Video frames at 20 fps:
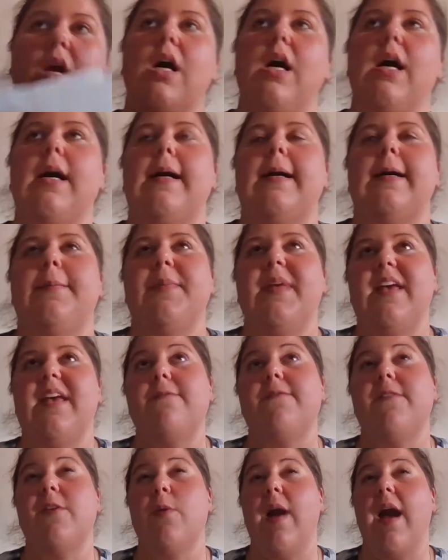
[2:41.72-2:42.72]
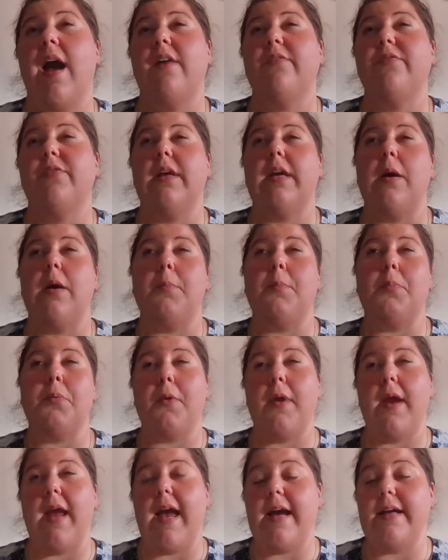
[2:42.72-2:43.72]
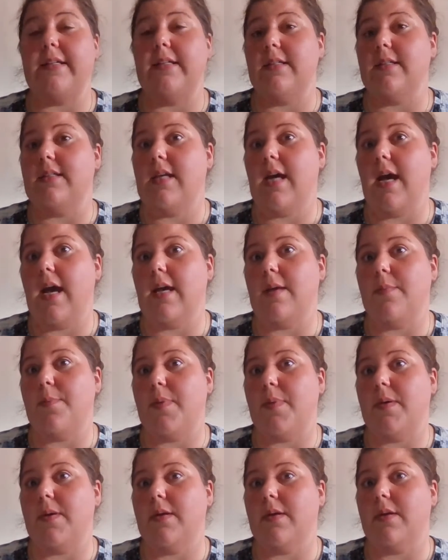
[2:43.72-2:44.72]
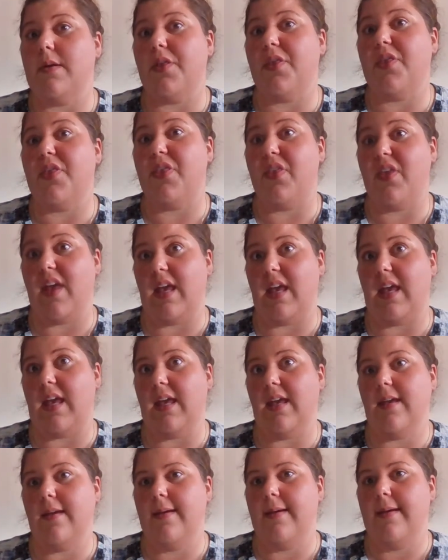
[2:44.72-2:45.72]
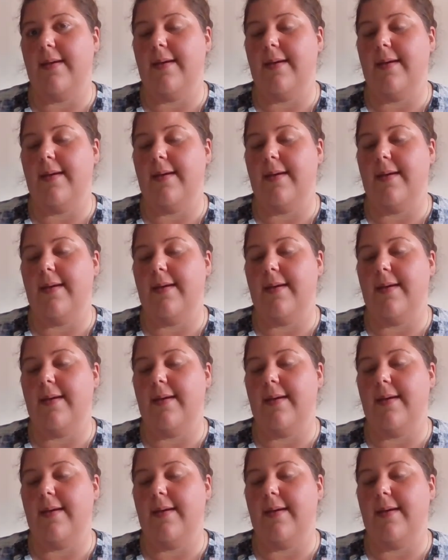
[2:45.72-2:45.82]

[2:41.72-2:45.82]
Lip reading: If you have like a brad type thing,